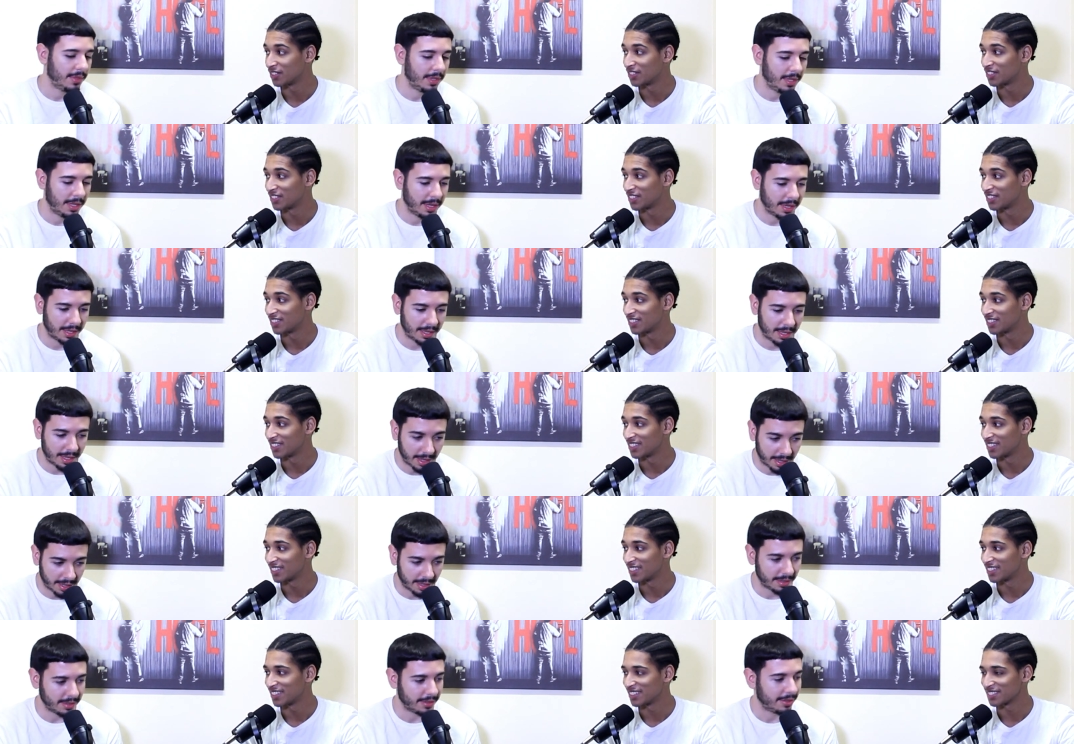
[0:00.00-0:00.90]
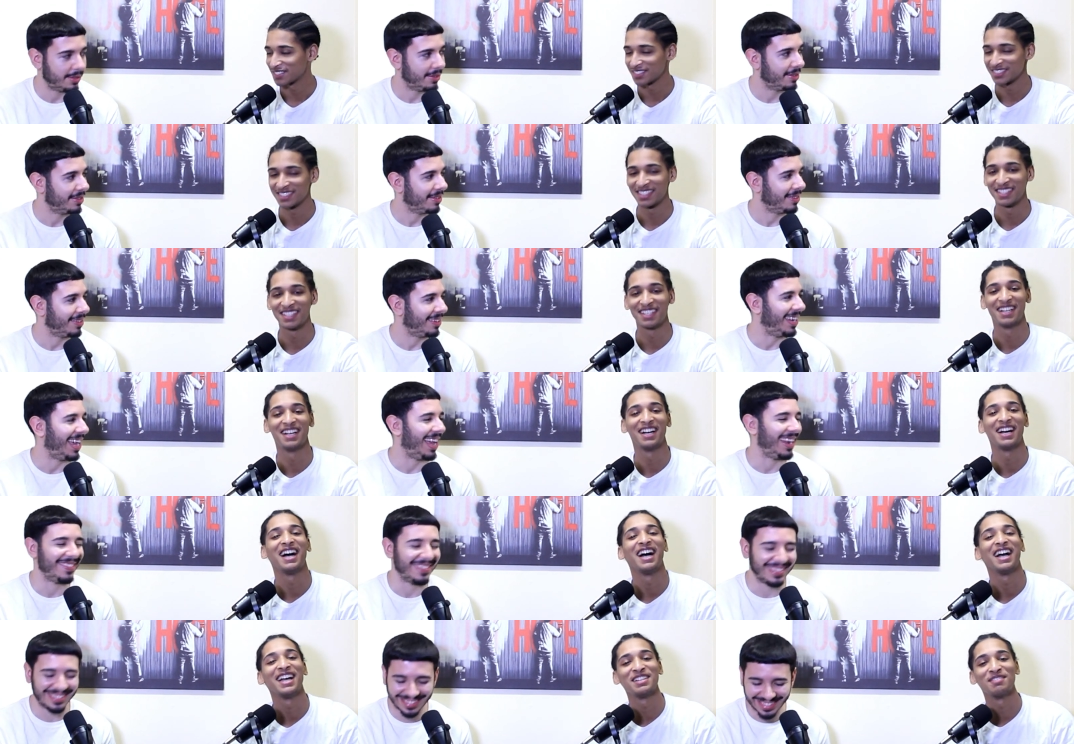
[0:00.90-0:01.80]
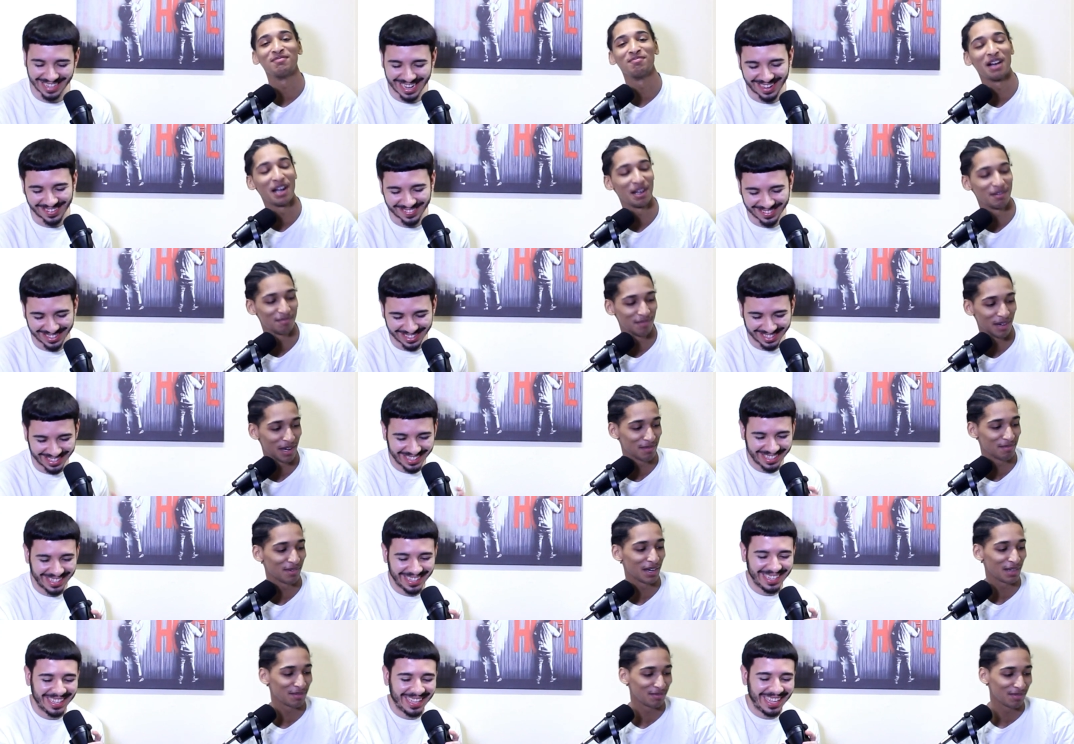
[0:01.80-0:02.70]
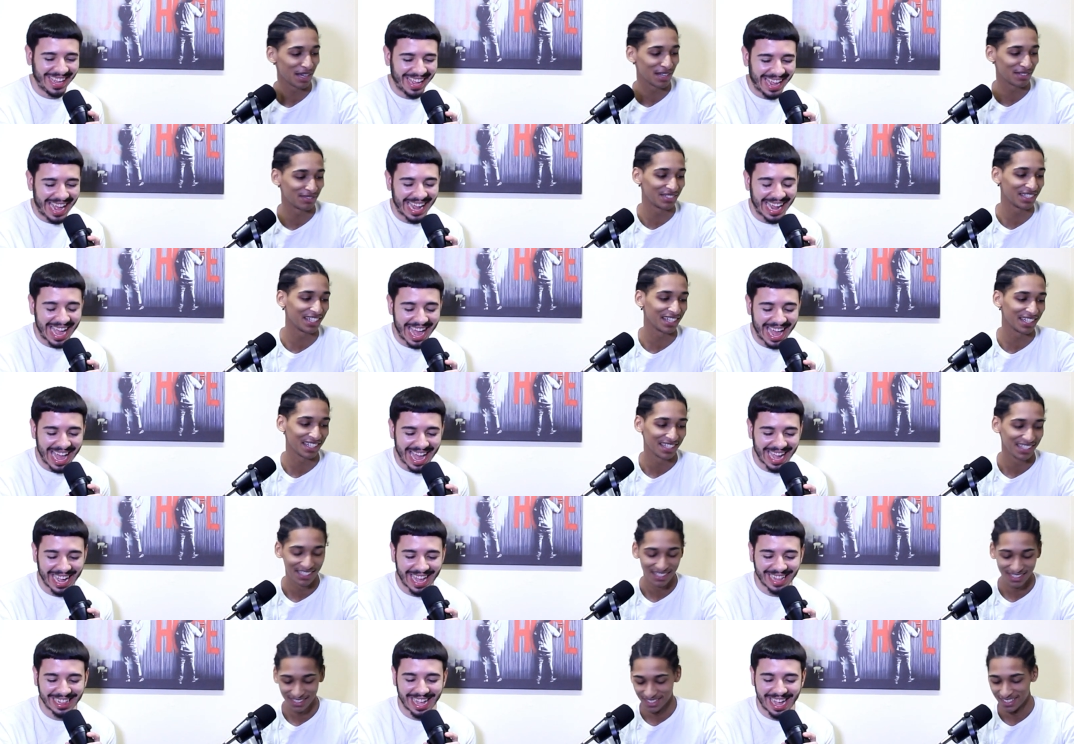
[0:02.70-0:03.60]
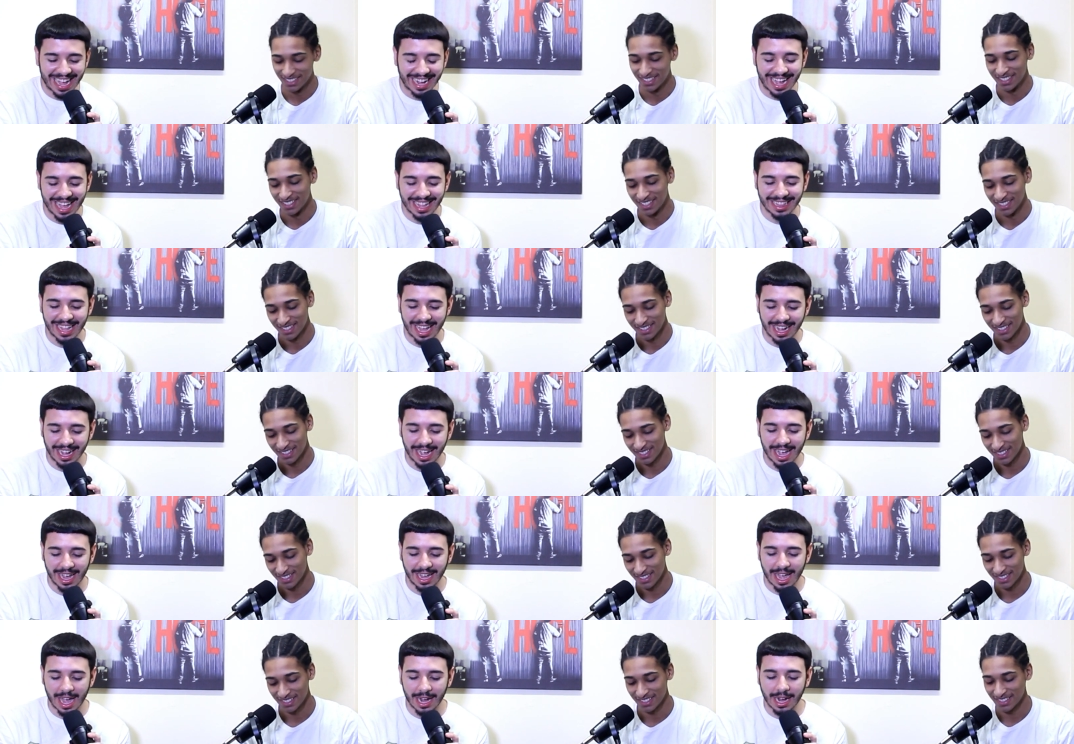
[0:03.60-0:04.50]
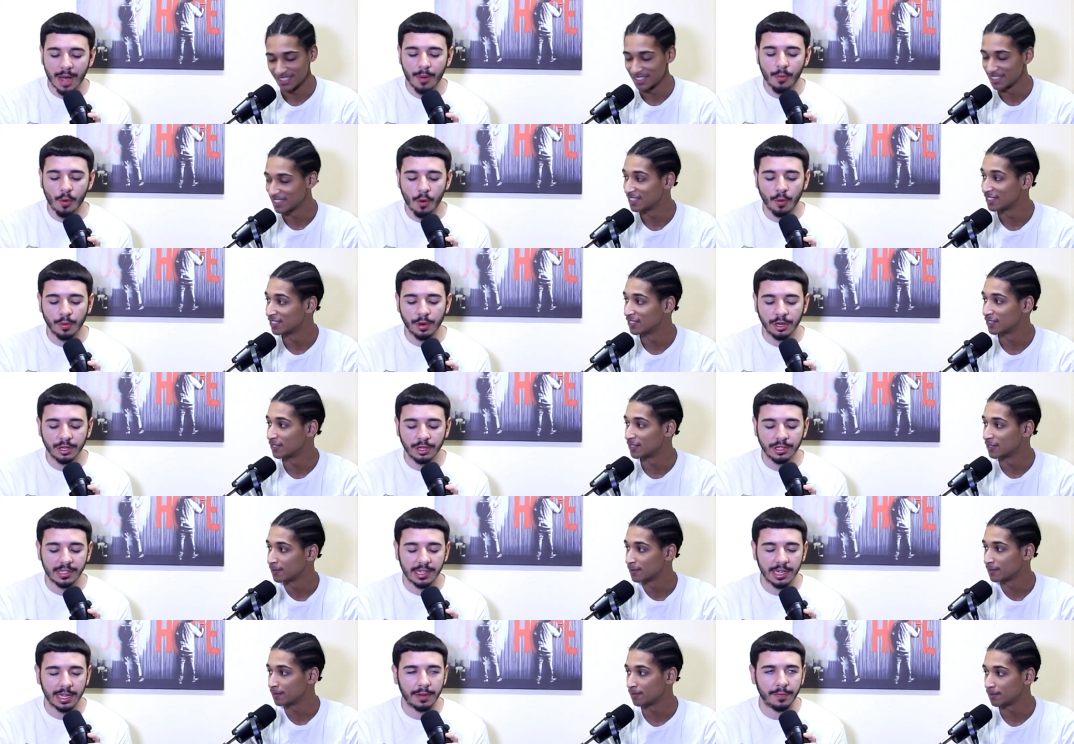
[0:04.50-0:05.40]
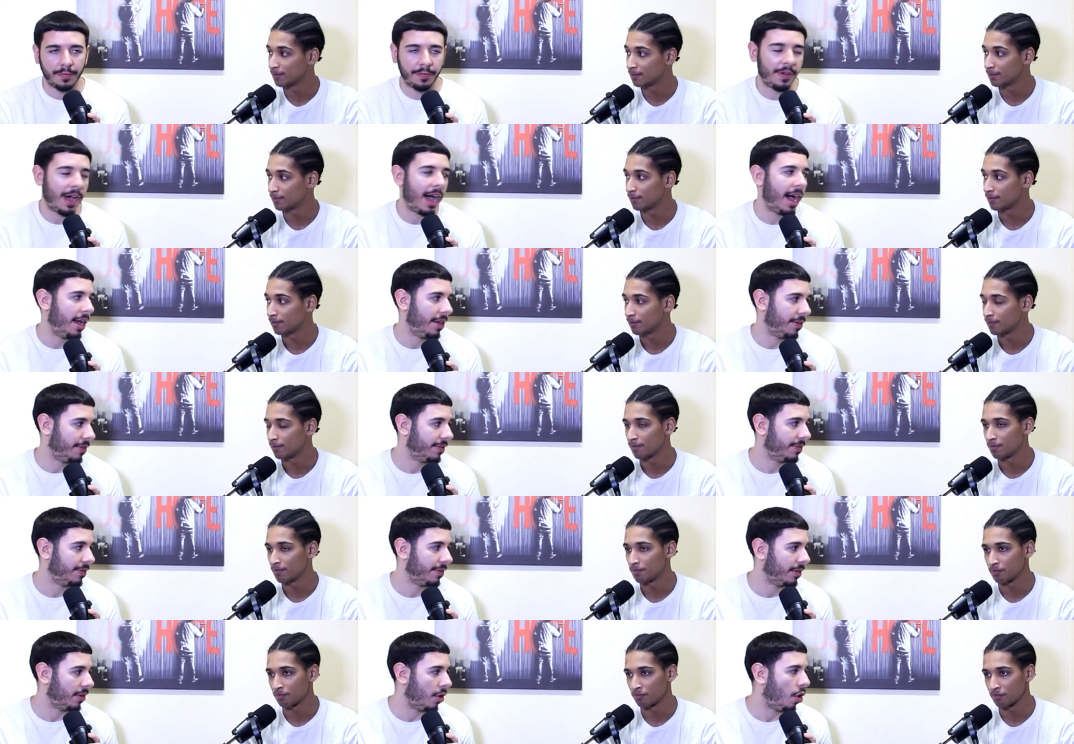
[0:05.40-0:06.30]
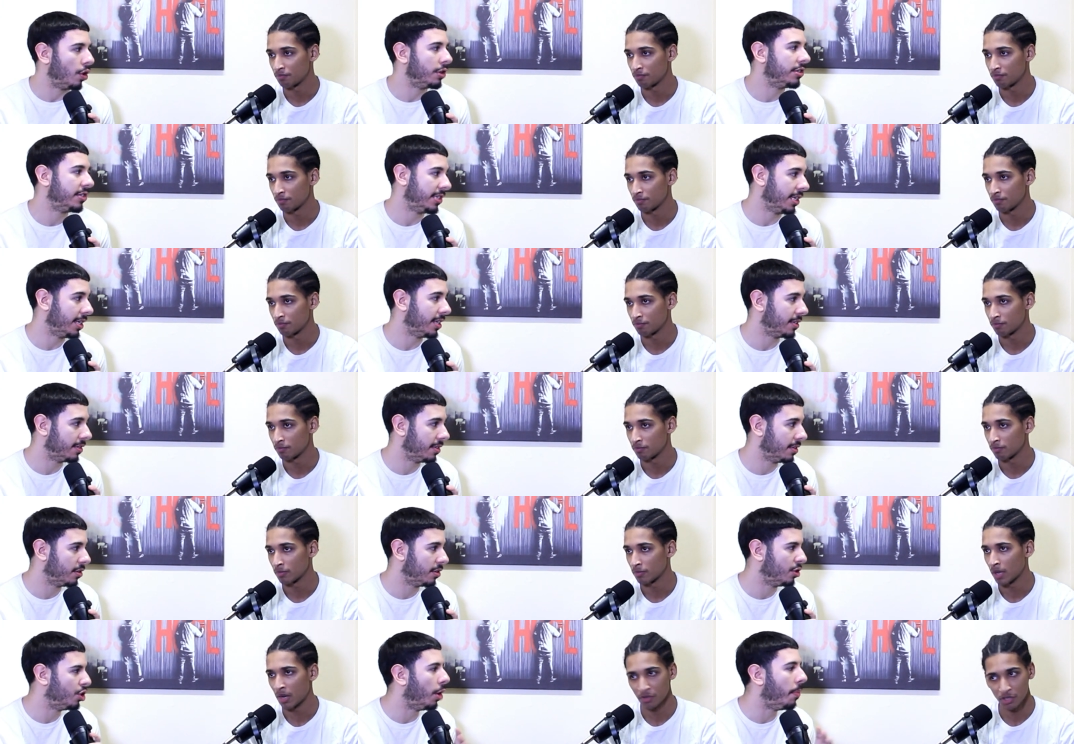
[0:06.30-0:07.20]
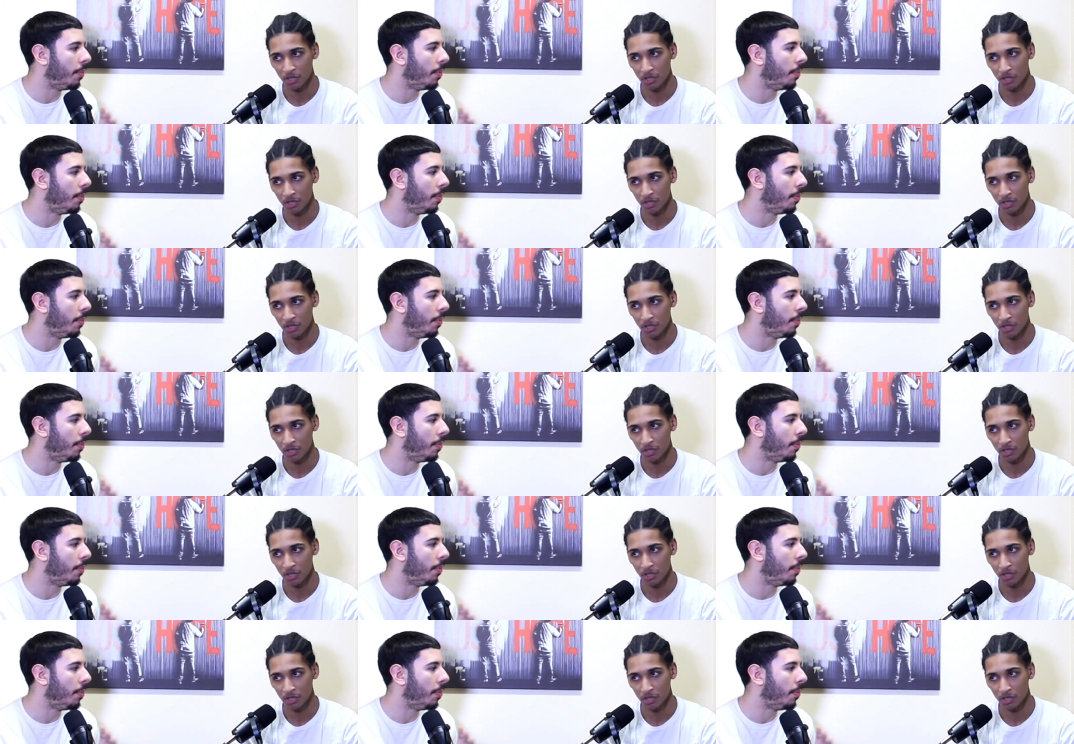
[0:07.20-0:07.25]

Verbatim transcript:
Speaker 1: The Kings. Nah, let me stop. Bye, bye, bye, bye, I got, I
Speaker 2: got, I got, I got, I got Warriors in five or six. I the